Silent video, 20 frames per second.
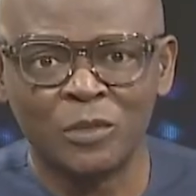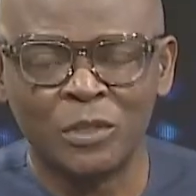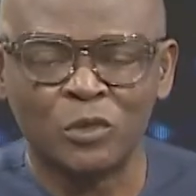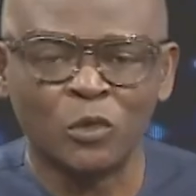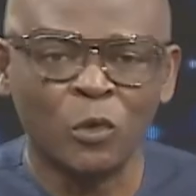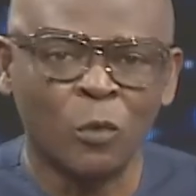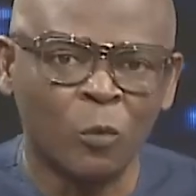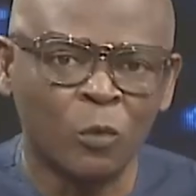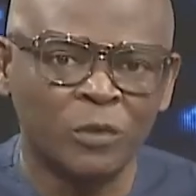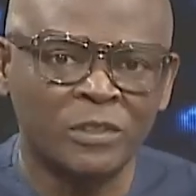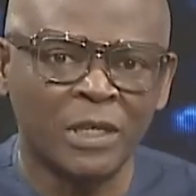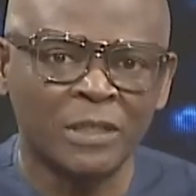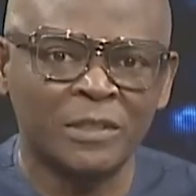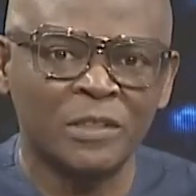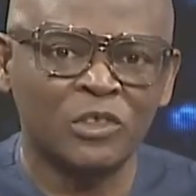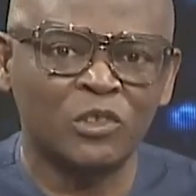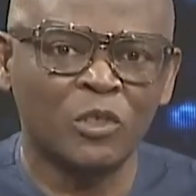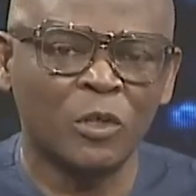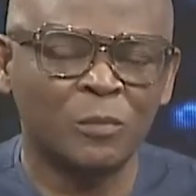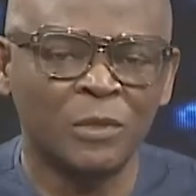So we'll take this
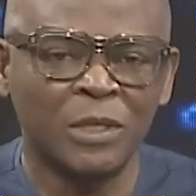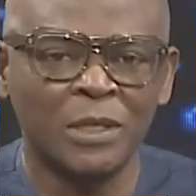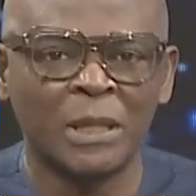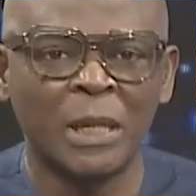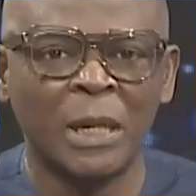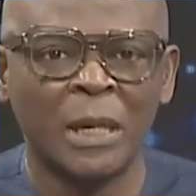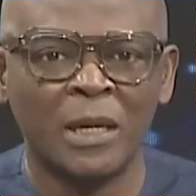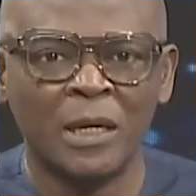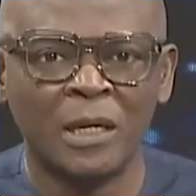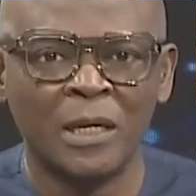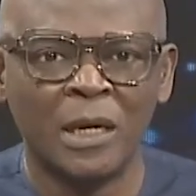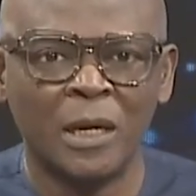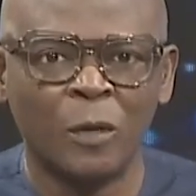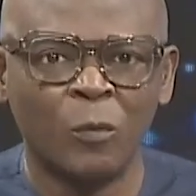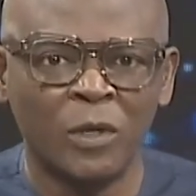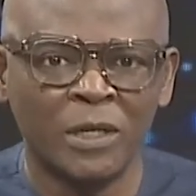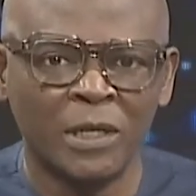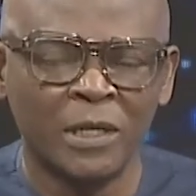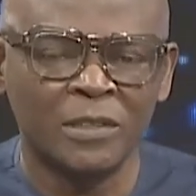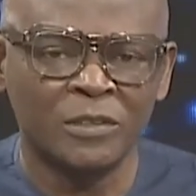short break, and
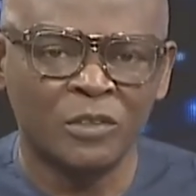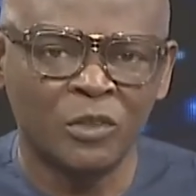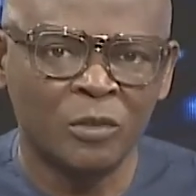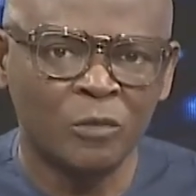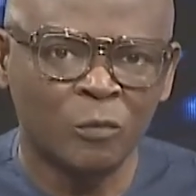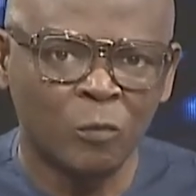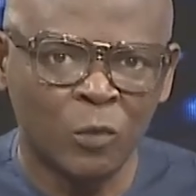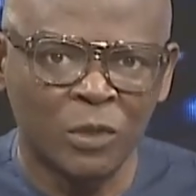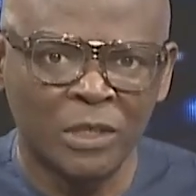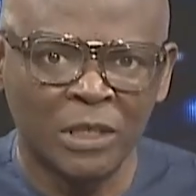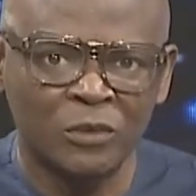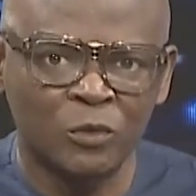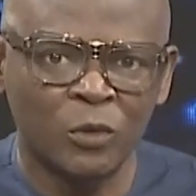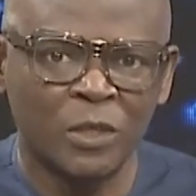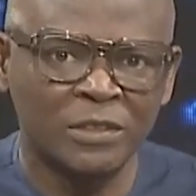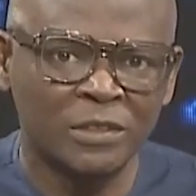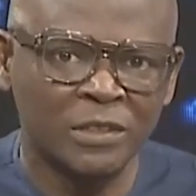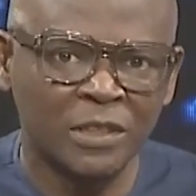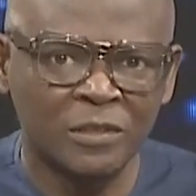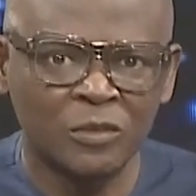when I return, we'll get right
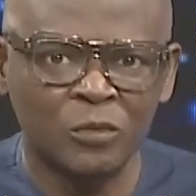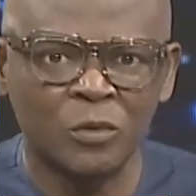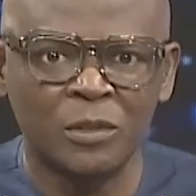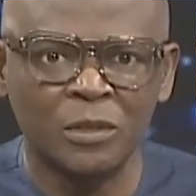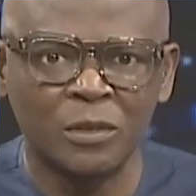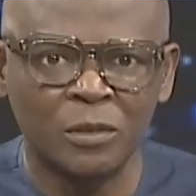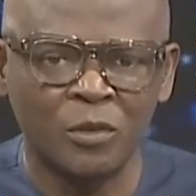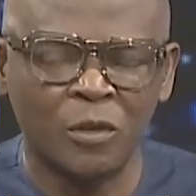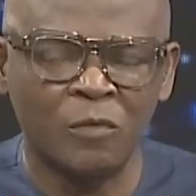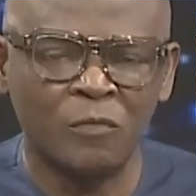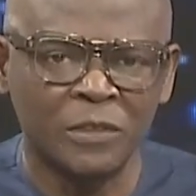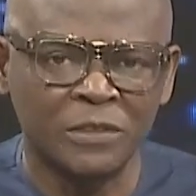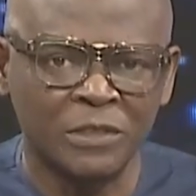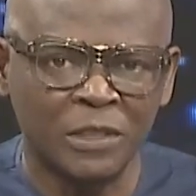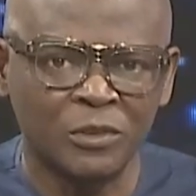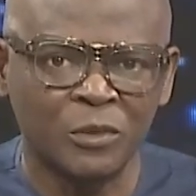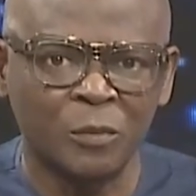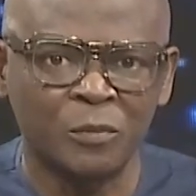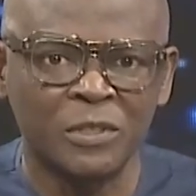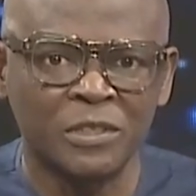into the
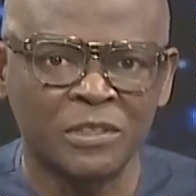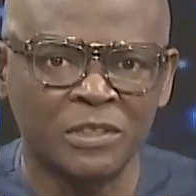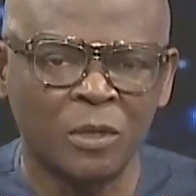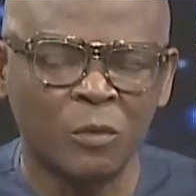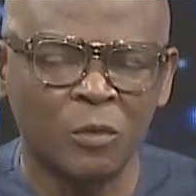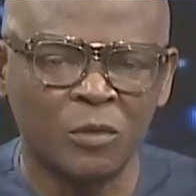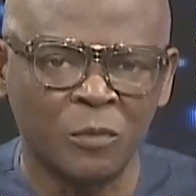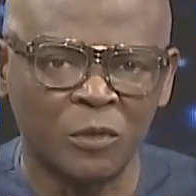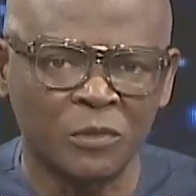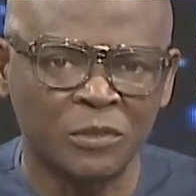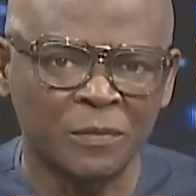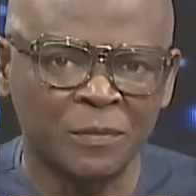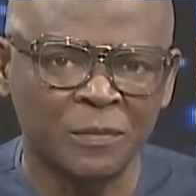conversation. Please stay with us.